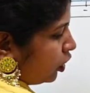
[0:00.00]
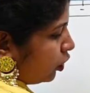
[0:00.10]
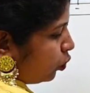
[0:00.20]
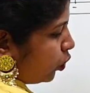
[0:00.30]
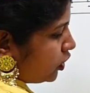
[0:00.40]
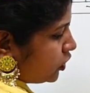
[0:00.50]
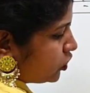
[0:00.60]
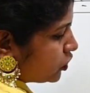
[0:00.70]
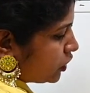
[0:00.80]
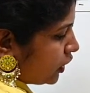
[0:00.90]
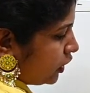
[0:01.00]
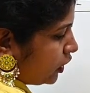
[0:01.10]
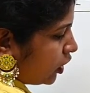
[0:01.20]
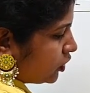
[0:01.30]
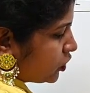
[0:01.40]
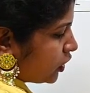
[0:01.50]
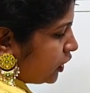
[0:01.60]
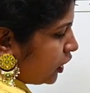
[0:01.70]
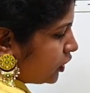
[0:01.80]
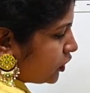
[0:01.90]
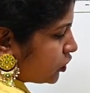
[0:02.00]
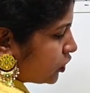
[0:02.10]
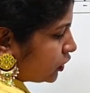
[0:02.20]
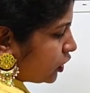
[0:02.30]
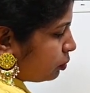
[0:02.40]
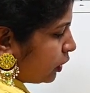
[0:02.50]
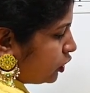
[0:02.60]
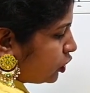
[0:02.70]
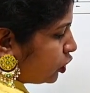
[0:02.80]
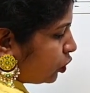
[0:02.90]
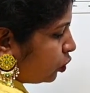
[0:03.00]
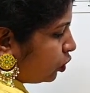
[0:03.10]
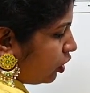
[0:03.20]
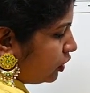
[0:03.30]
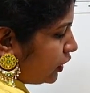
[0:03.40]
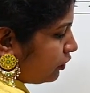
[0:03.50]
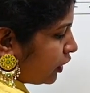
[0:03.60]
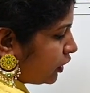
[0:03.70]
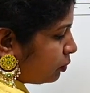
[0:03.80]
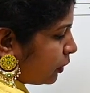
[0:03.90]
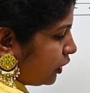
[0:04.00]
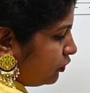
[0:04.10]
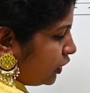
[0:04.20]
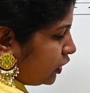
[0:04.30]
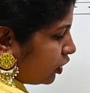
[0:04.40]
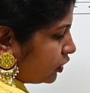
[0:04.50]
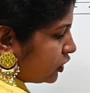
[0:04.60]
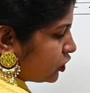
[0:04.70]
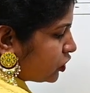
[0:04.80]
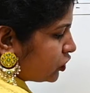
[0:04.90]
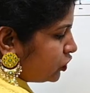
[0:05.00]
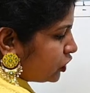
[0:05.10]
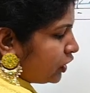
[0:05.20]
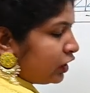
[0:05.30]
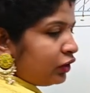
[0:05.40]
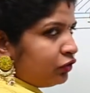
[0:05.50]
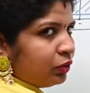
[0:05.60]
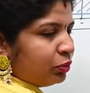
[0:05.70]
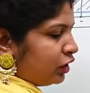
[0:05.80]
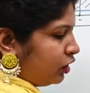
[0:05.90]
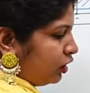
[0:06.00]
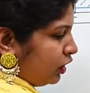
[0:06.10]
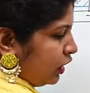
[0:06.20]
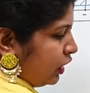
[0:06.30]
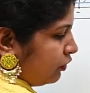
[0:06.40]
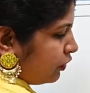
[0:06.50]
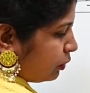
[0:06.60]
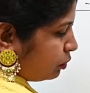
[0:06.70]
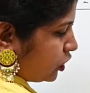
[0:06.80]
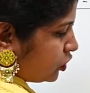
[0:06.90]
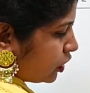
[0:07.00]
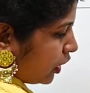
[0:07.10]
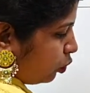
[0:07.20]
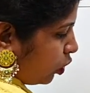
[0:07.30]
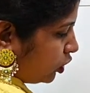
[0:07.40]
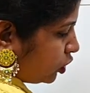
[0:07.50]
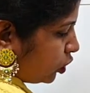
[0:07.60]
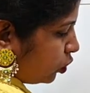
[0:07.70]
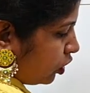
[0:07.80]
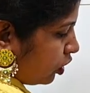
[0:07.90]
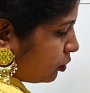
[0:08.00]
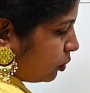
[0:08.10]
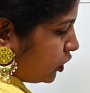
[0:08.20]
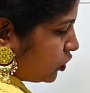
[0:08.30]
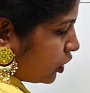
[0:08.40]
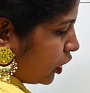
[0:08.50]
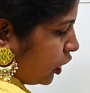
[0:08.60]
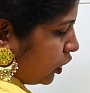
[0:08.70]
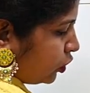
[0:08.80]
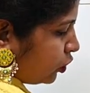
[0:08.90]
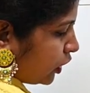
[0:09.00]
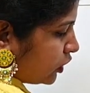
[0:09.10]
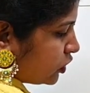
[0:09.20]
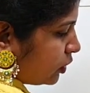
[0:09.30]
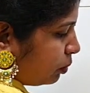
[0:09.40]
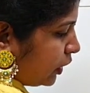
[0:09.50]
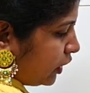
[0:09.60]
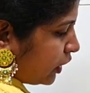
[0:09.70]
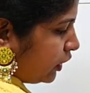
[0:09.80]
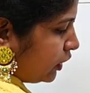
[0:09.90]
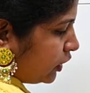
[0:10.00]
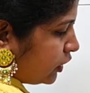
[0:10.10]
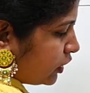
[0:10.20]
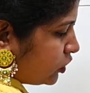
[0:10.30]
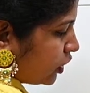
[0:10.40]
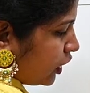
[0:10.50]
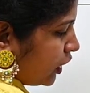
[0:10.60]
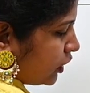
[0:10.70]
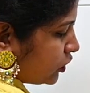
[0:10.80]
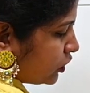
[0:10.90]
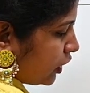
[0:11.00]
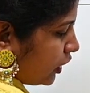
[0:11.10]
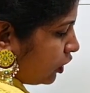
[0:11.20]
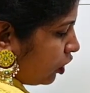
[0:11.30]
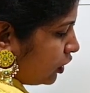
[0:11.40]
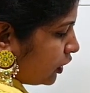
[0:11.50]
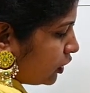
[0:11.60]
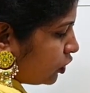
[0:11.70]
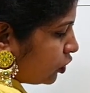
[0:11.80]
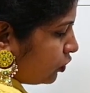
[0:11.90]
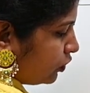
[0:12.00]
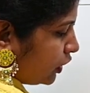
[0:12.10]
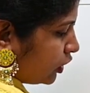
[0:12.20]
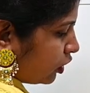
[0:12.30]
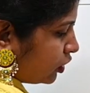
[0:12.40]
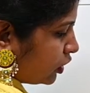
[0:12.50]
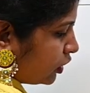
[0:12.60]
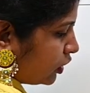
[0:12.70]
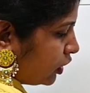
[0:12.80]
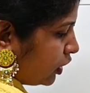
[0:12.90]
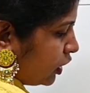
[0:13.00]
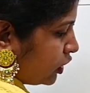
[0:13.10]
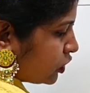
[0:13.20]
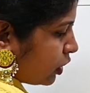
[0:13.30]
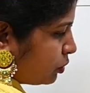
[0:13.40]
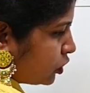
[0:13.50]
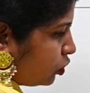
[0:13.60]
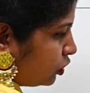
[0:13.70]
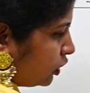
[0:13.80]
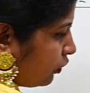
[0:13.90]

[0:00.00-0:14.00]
What is C naught? C naught is nothing but Q naught divided by V naught. This is general formula. From this I want Q naught means you can simply write it as C naught into V naught. Substitute the